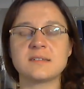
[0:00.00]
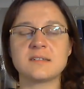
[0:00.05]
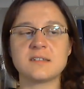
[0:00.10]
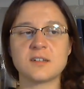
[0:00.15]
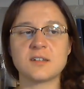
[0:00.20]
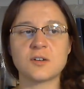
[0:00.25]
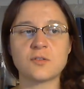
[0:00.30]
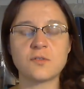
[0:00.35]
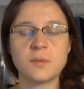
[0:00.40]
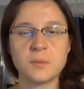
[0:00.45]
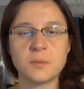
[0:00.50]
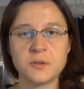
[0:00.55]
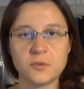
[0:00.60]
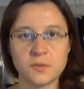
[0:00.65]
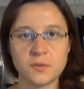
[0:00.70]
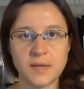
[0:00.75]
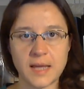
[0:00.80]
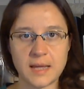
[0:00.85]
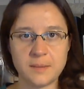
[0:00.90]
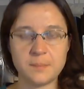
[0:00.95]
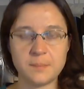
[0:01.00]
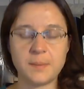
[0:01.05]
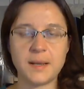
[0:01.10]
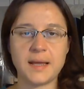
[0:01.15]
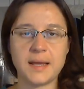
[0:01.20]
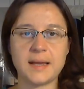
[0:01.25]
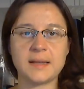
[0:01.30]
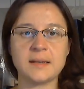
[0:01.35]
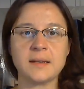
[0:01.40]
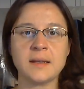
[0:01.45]
It's a criminal game
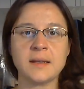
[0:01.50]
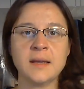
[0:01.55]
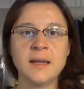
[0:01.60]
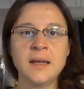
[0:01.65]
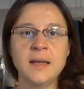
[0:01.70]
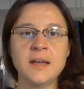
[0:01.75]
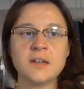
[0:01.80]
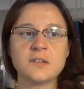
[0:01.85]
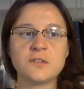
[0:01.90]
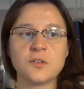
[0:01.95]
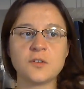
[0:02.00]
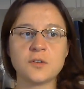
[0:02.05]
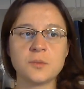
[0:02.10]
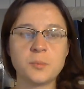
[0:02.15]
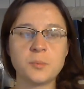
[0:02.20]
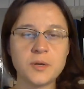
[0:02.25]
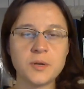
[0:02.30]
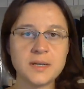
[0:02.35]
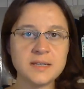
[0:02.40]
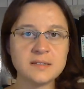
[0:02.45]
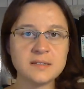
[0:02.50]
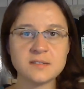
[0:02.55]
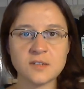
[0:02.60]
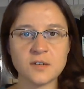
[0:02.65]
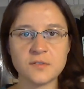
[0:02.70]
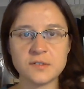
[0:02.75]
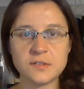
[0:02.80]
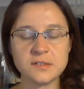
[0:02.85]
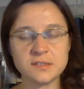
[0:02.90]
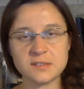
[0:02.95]
plan. So the police
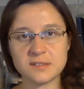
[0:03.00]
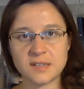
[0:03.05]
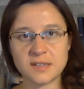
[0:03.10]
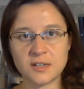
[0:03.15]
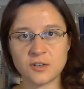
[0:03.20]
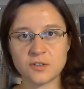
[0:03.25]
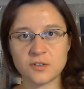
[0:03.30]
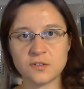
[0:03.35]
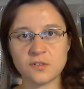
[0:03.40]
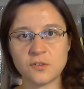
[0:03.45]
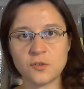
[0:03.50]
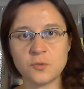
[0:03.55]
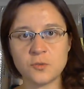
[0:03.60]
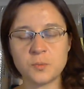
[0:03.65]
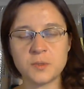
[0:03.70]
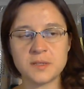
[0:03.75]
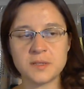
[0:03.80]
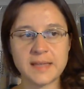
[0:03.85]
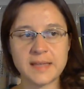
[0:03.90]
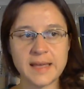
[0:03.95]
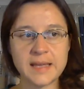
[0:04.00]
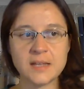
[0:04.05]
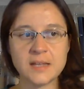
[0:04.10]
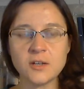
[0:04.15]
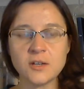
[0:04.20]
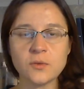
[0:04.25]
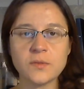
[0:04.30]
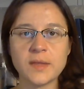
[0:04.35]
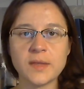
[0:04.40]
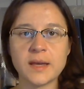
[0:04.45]
officers are not stupid. They
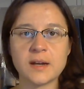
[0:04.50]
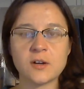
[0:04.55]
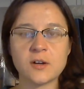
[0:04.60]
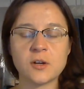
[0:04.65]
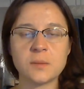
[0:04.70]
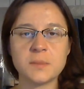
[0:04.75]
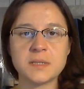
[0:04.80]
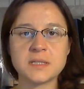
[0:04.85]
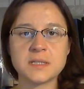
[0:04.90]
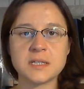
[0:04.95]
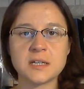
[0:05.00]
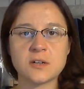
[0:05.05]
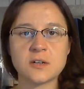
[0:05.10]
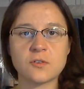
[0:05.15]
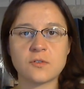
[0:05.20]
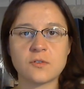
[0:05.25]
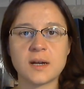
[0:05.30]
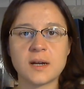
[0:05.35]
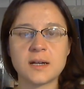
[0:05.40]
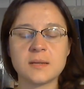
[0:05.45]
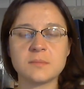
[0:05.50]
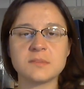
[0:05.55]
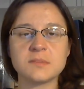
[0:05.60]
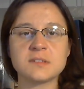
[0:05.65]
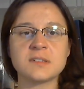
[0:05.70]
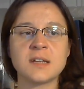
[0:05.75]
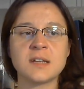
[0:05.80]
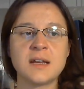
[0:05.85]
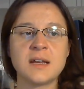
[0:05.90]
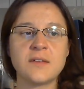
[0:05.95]
know they are committing
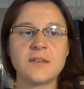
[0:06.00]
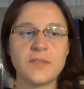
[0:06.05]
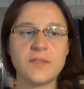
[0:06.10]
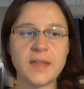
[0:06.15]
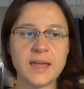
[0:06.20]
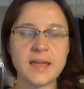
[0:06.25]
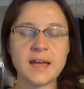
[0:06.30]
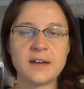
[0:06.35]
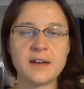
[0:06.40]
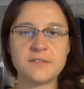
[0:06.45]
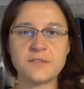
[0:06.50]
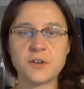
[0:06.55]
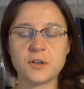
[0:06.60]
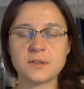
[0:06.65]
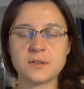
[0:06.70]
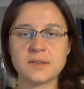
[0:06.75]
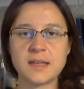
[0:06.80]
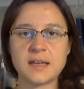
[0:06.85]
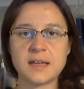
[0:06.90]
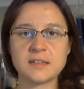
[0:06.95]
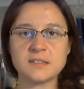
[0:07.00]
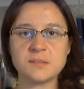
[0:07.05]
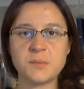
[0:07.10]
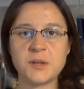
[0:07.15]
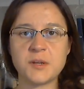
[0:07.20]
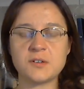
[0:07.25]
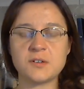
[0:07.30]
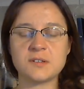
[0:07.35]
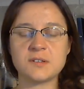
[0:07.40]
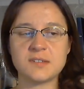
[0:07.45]
crimes. They have got their
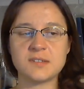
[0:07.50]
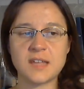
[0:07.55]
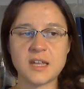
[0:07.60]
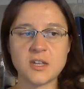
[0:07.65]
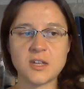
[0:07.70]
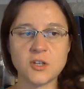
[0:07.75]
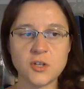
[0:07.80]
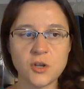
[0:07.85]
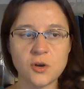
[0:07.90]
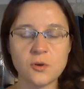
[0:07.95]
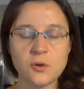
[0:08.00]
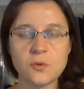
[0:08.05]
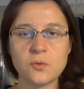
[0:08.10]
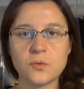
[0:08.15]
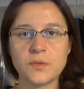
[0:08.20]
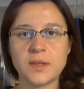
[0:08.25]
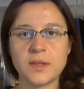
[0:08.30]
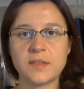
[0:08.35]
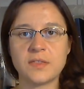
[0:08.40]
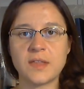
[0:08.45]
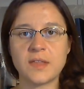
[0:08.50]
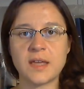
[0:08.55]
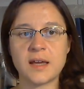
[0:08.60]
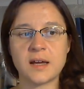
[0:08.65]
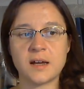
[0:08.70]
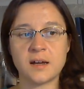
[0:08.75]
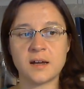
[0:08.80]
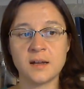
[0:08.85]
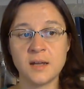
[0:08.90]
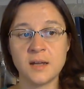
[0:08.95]
experience. They know that they
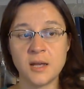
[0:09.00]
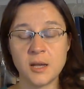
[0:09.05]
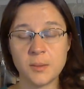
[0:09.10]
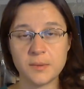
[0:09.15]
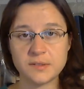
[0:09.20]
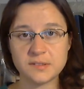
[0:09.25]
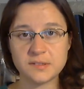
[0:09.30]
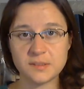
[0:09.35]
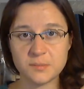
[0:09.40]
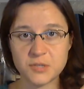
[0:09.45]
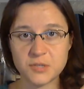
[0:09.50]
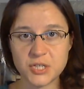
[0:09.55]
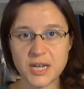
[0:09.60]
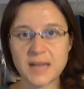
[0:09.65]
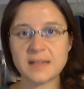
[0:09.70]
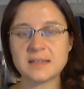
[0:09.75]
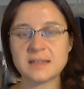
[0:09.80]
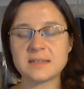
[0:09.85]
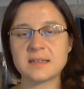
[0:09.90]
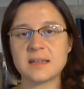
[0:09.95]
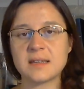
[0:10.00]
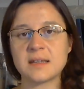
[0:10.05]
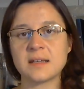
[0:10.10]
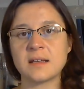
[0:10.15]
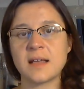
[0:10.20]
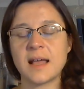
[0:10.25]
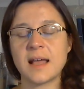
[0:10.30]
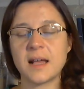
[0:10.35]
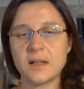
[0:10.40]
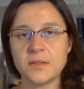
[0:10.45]
are
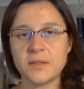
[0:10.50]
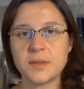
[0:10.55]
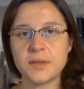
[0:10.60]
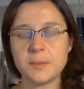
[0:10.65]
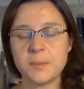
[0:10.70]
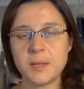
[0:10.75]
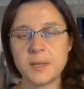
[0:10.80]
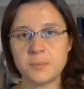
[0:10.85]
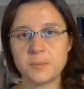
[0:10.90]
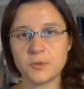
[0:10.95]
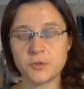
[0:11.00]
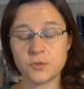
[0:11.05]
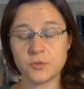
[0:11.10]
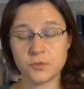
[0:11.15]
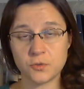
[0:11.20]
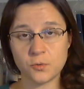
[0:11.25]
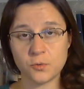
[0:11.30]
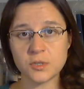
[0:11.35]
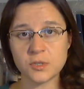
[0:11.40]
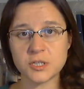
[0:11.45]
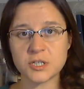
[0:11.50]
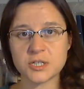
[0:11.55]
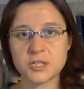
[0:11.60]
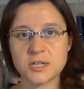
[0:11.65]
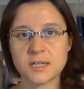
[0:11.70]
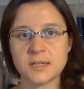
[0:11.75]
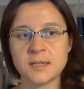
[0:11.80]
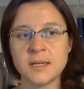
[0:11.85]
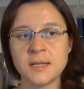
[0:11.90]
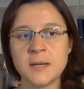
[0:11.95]
subjecting healthy people to
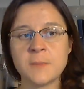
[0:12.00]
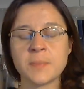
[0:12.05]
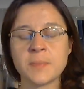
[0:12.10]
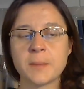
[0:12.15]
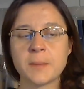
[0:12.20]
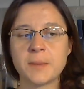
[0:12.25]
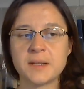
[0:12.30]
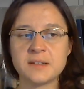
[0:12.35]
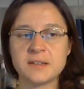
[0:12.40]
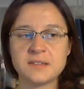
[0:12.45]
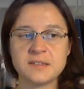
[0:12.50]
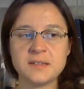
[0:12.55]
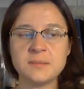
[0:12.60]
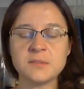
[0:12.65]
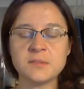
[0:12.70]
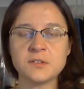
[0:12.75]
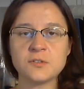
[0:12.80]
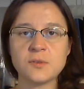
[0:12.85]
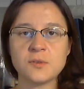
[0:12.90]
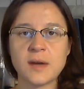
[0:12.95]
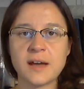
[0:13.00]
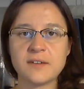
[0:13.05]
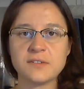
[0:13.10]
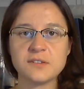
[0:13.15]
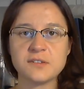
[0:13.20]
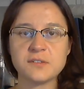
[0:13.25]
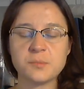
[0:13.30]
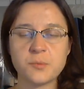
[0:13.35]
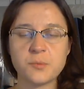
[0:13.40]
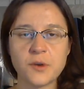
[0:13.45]
torture, but it seems to
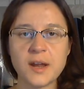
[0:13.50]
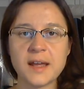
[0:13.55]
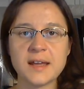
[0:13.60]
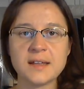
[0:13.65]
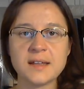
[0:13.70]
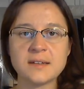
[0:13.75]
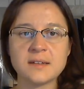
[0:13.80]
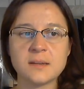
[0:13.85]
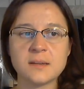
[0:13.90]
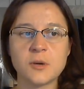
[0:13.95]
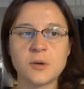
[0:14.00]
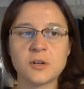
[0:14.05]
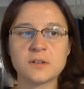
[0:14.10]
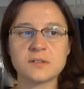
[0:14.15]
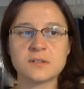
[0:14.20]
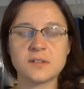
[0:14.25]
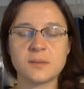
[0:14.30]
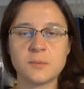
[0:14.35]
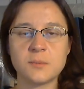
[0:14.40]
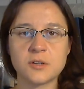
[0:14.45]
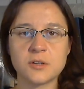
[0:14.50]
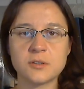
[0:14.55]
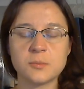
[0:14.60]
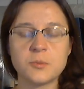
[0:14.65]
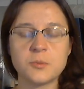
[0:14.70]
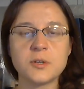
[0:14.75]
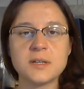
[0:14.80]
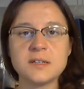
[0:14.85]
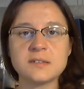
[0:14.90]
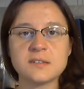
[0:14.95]
have spread among the
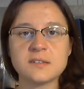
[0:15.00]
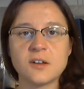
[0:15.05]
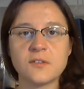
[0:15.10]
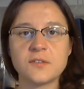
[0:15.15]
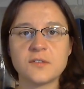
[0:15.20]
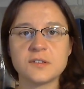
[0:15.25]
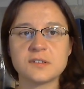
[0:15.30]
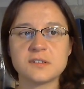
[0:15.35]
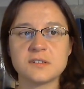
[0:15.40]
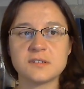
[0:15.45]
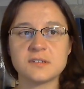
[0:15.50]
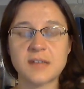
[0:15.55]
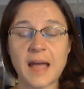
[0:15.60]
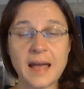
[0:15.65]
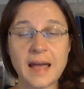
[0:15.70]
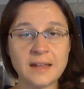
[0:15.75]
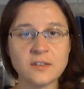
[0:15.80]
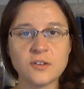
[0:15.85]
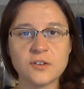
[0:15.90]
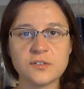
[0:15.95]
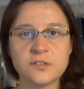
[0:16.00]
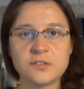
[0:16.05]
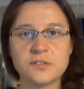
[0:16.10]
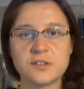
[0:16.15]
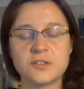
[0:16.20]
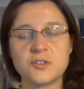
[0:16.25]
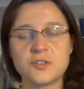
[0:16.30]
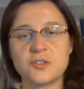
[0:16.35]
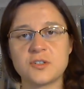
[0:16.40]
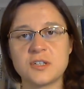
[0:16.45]
police officers and also
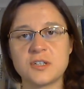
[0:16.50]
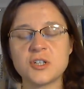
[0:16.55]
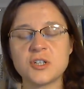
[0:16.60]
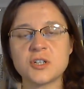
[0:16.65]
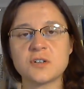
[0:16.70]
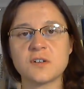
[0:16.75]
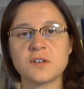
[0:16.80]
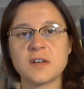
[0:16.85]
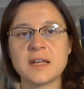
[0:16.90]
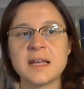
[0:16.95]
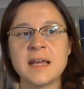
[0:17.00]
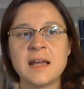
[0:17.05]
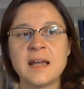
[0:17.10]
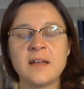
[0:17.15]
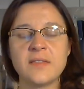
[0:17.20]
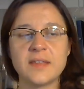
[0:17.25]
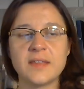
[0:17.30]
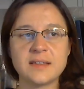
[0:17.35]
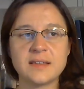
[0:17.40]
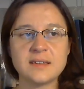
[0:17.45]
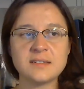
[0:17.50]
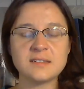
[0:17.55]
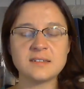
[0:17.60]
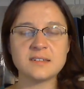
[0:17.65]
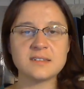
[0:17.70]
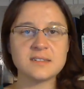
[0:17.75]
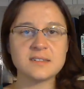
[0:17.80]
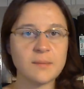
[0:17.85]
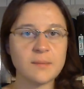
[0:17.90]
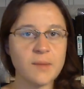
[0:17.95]
the judiciary that this
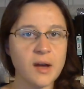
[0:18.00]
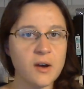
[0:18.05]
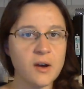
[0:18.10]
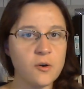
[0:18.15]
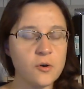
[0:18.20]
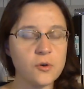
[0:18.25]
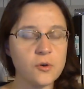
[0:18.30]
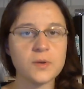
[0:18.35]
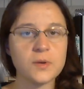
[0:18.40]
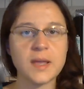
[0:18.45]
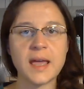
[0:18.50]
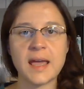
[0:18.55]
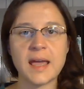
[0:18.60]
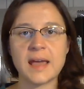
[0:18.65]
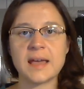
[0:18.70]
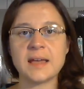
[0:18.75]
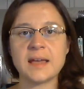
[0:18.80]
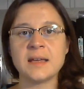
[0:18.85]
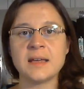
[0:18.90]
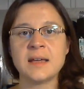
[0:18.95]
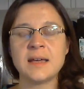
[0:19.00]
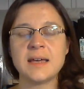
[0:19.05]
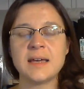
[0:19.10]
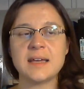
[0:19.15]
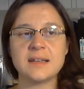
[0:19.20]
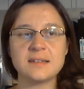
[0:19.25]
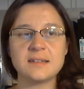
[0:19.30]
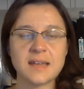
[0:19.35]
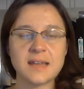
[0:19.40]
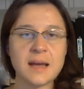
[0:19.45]
is somehow okay.
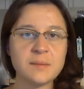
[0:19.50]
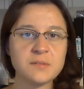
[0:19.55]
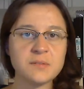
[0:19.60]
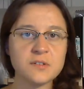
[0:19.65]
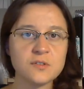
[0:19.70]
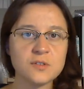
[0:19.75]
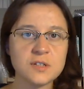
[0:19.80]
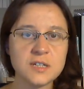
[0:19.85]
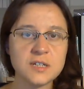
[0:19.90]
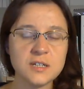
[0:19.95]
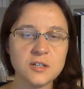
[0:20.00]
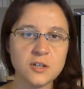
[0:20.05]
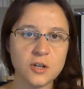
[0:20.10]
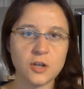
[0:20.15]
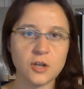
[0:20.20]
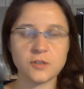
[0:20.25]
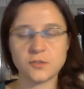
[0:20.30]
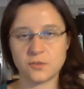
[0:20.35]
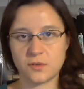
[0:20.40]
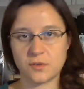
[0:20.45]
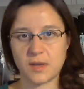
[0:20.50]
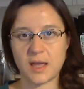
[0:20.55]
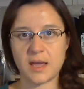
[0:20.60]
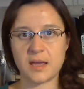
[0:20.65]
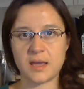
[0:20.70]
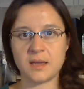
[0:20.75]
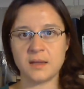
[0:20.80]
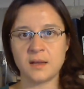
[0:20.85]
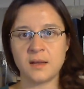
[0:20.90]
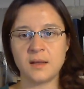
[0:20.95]
It is absolutely not
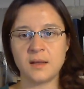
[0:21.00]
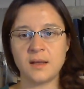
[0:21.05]
okay.